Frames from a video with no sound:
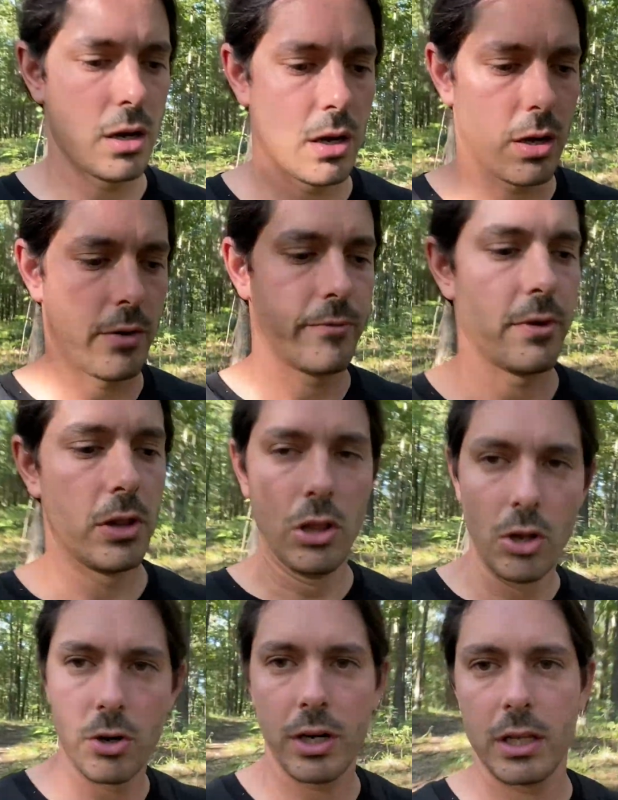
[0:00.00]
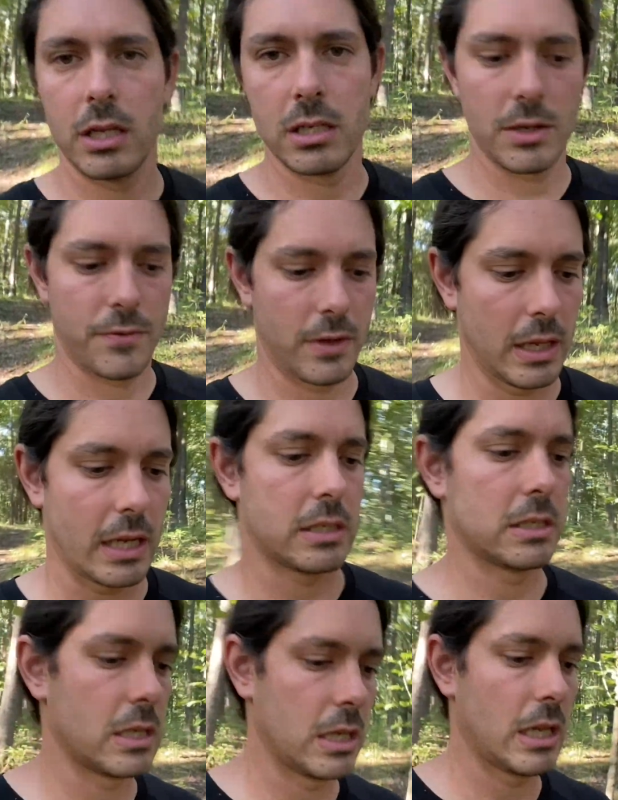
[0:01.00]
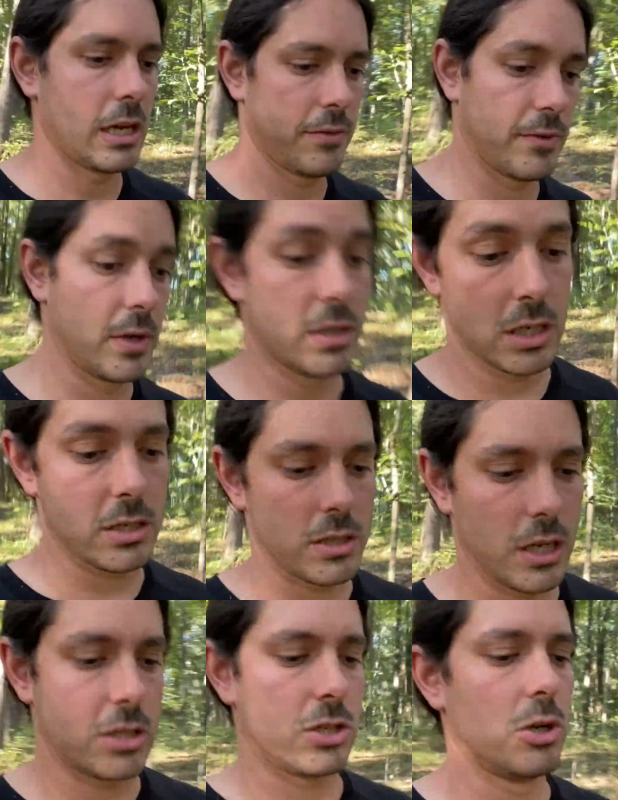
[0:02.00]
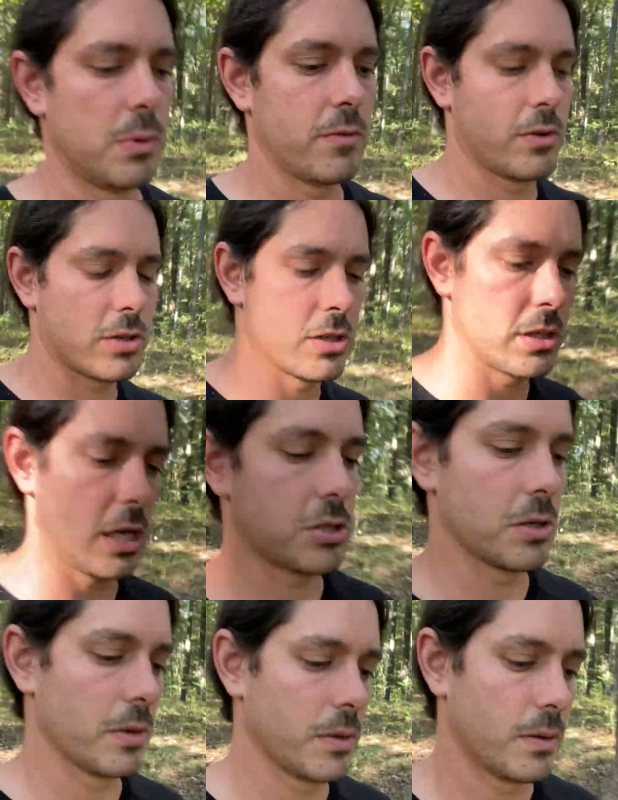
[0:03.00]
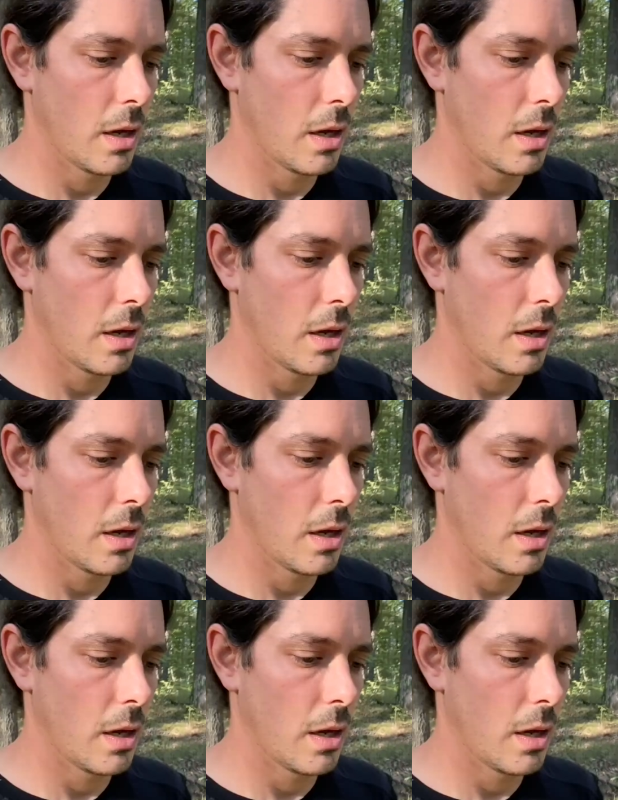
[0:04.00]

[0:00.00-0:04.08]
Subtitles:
of learning these different lessons in life, because it's human versus nature.